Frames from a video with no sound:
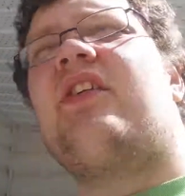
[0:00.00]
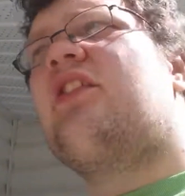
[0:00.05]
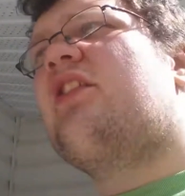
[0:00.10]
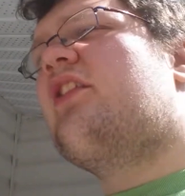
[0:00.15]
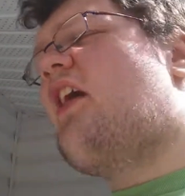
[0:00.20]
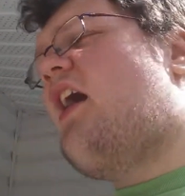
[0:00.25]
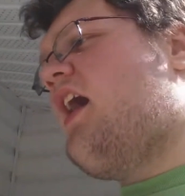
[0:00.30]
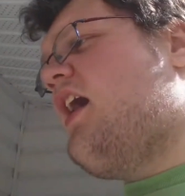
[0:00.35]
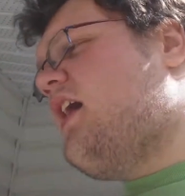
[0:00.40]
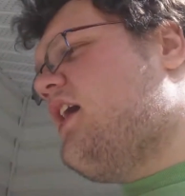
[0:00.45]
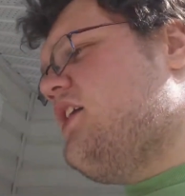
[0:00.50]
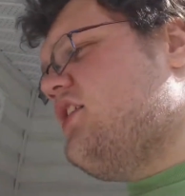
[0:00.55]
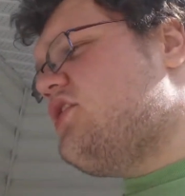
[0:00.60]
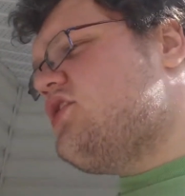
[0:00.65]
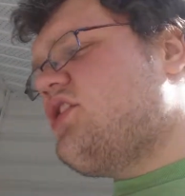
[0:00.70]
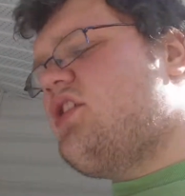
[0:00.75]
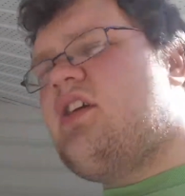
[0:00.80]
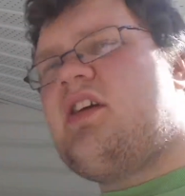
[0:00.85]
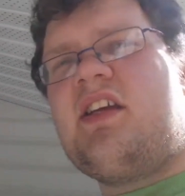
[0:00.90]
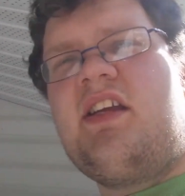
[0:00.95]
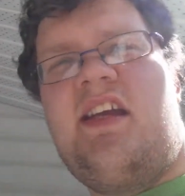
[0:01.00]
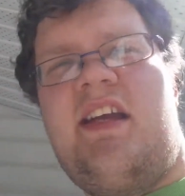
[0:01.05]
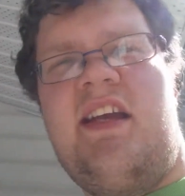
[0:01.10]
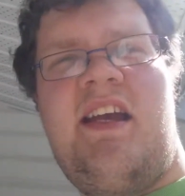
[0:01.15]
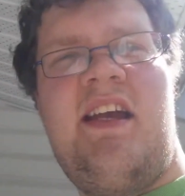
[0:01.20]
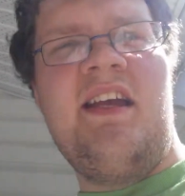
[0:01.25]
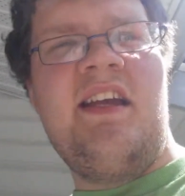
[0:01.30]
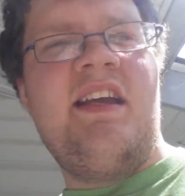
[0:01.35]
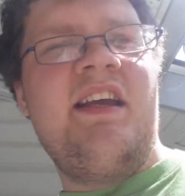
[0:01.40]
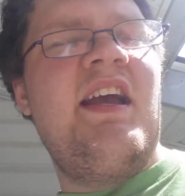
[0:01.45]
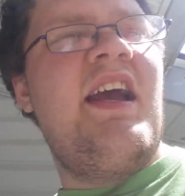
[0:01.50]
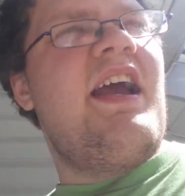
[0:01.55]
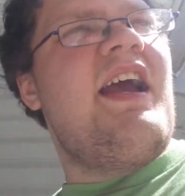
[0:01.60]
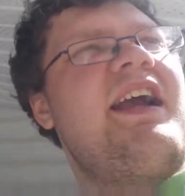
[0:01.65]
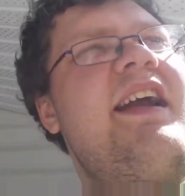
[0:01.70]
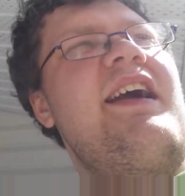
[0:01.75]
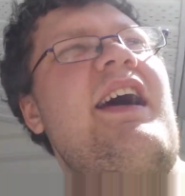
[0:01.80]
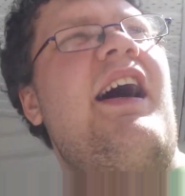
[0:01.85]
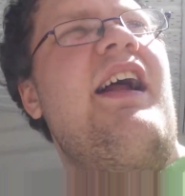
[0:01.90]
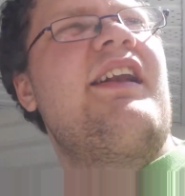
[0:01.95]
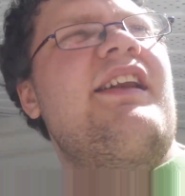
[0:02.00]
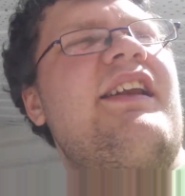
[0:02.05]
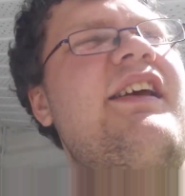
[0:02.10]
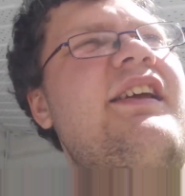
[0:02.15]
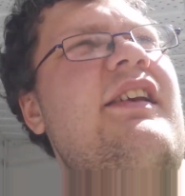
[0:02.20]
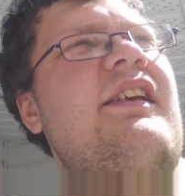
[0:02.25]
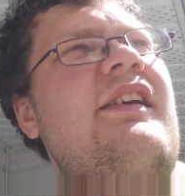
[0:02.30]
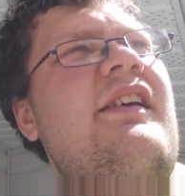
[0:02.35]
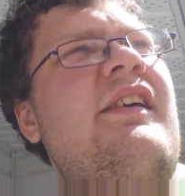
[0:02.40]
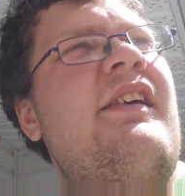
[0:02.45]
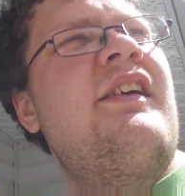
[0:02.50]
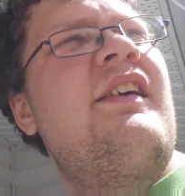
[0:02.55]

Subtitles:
is I took an onion.